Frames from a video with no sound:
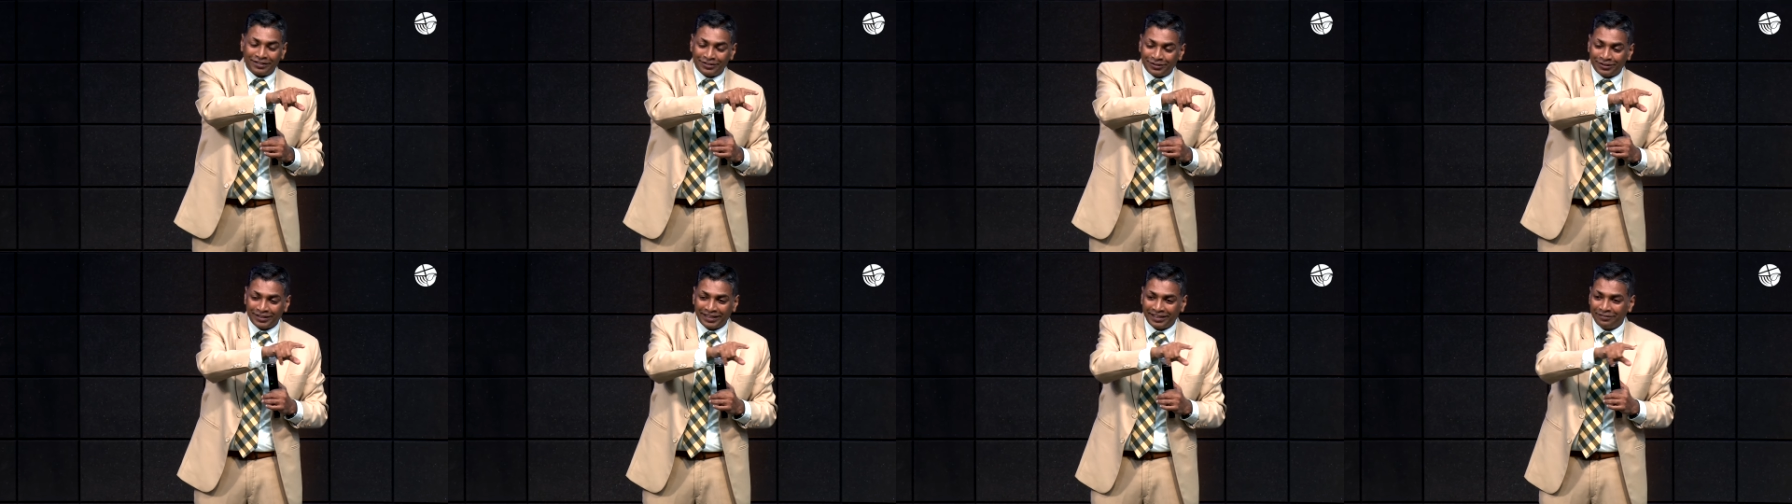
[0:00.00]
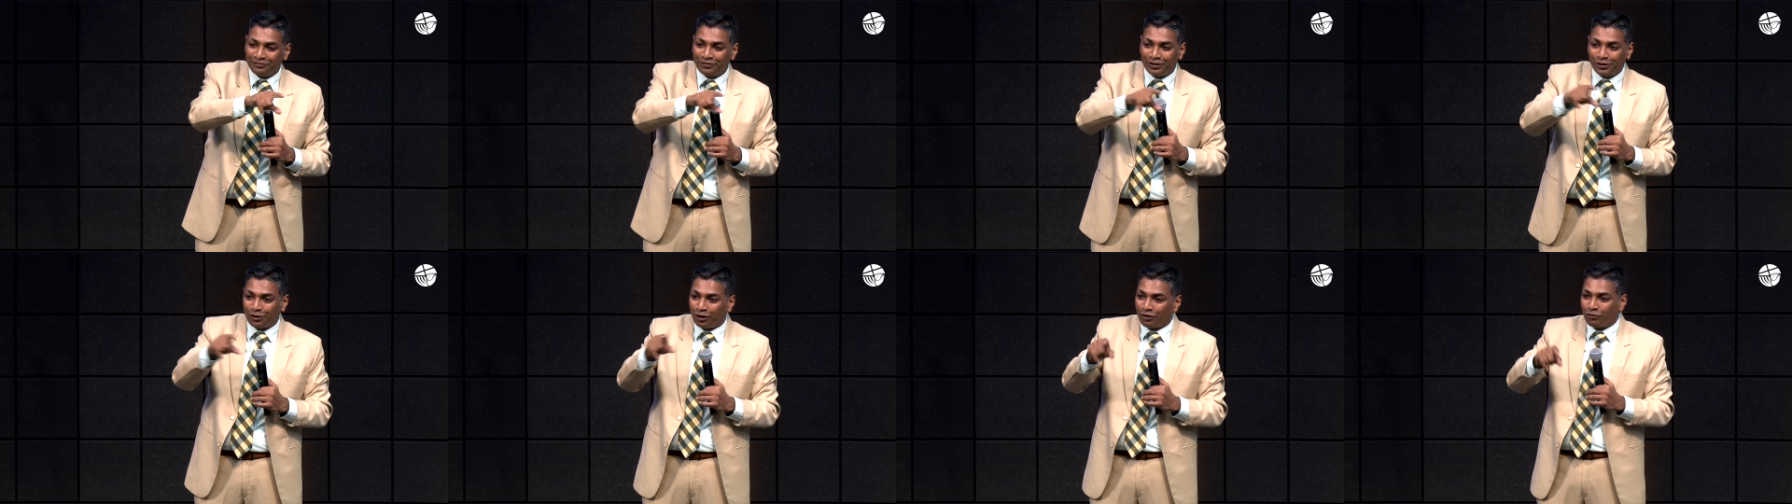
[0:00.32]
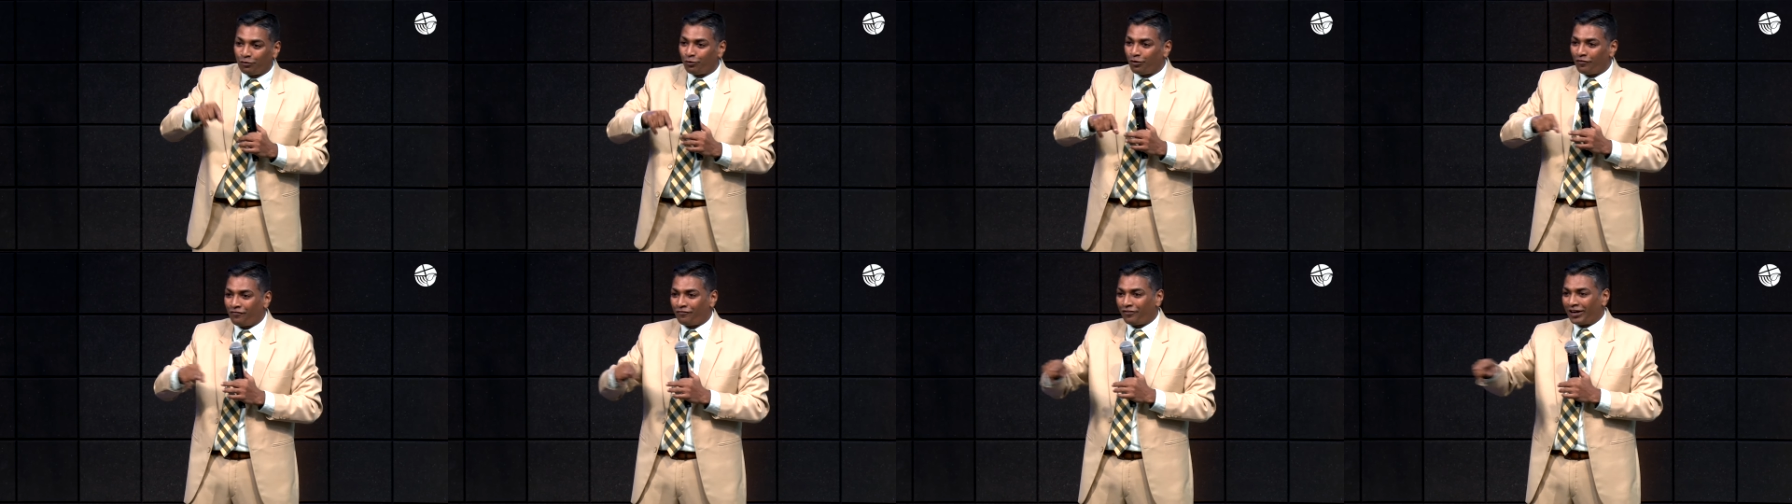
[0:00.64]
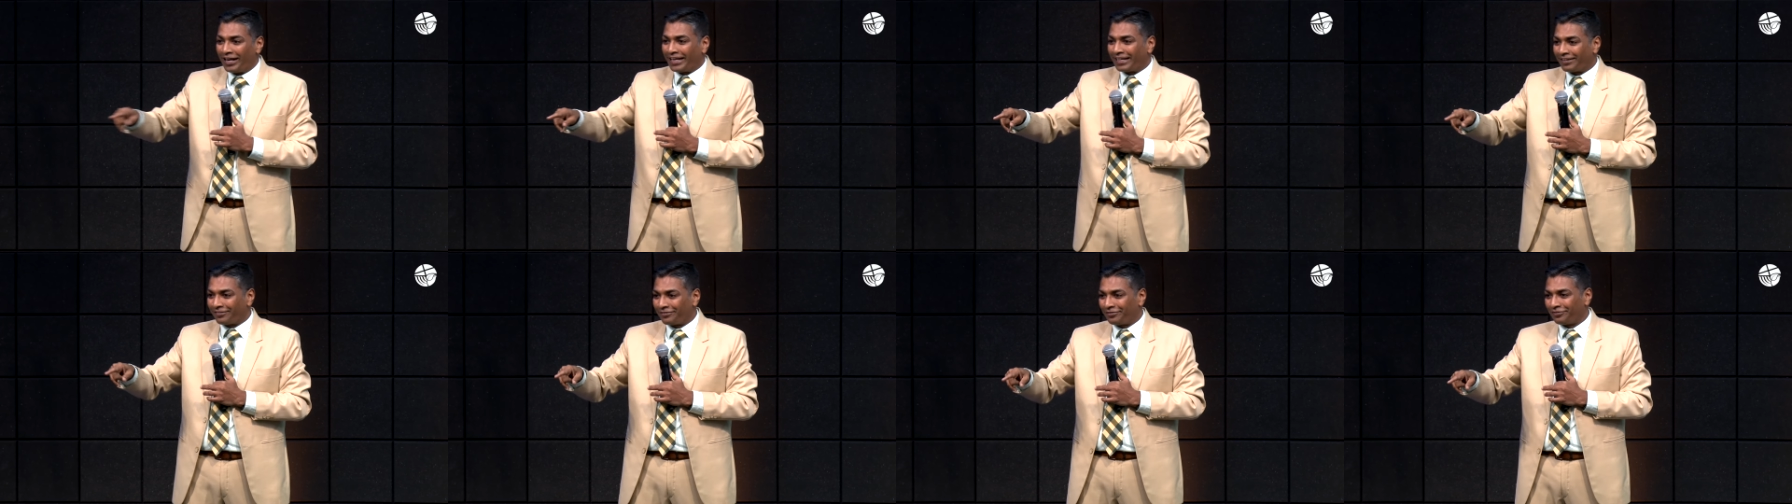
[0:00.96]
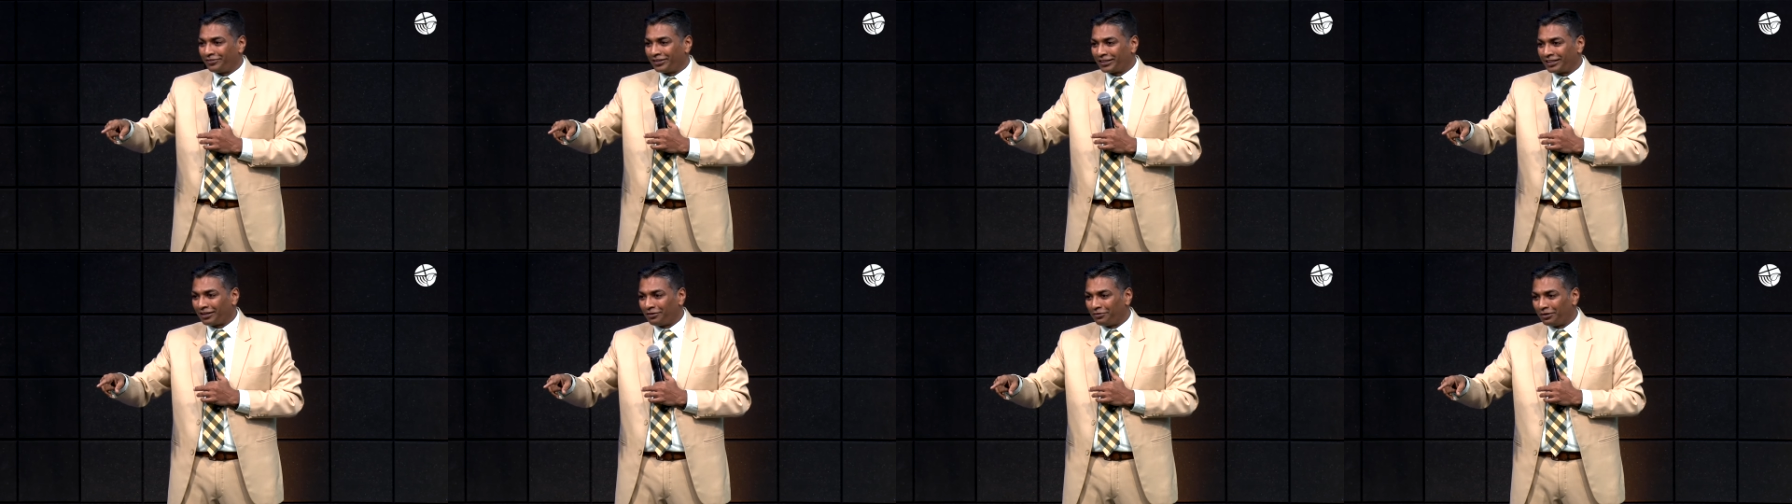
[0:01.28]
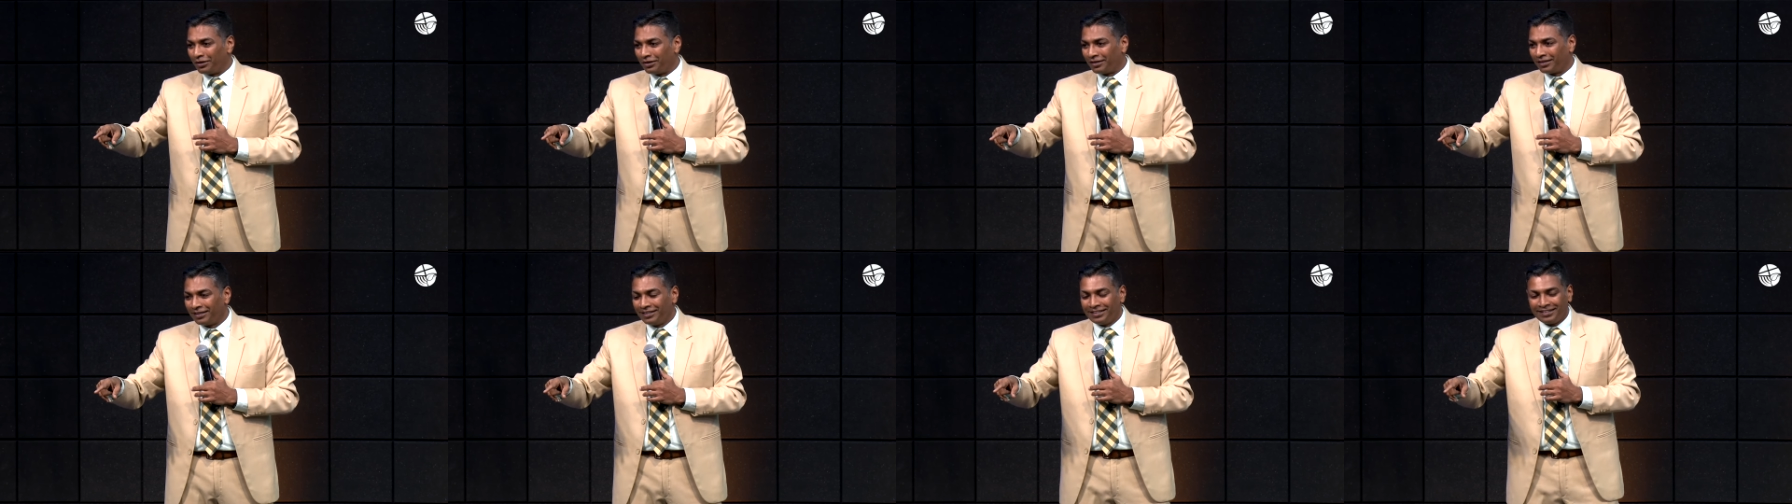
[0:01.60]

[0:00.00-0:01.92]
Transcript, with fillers: okay? We don't fight with our